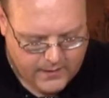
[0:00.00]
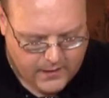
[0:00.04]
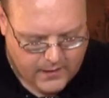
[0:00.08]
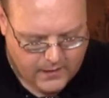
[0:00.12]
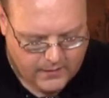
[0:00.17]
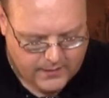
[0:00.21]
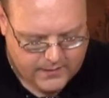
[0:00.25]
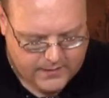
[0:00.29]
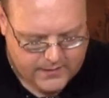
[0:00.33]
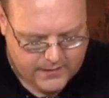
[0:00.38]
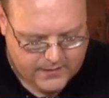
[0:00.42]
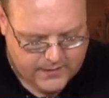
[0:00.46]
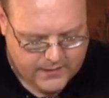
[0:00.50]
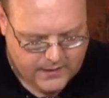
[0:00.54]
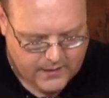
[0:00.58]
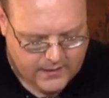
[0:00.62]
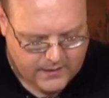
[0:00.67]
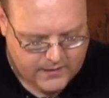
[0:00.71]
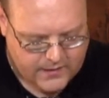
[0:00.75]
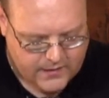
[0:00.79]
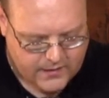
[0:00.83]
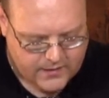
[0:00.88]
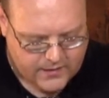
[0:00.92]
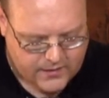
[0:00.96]
you know, it's just a,
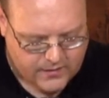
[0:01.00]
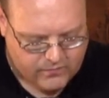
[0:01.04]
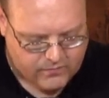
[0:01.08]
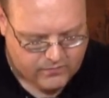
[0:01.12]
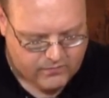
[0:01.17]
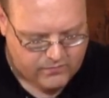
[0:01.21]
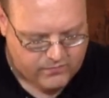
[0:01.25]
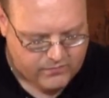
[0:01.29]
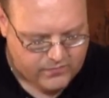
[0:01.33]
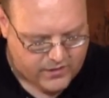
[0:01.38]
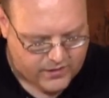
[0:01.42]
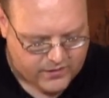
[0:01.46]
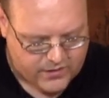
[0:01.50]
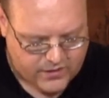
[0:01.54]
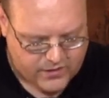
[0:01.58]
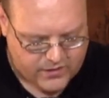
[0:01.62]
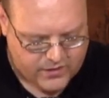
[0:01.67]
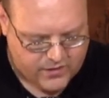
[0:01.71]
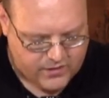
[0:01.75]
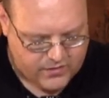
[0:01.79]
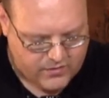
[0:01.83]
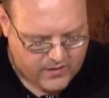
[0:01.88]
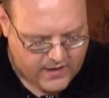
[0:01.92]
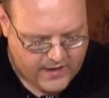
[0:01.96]
it's just a just a
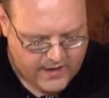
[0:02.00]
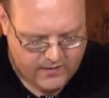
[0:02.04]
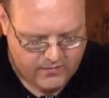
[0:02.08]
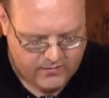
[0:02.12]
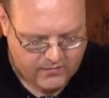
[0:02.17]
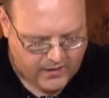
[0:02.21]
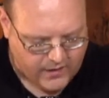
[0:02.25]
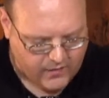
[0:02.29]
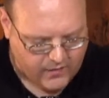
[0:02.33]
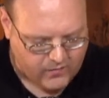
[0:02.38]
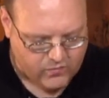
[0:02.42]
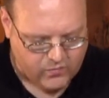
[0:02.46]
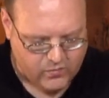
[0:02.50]
straight like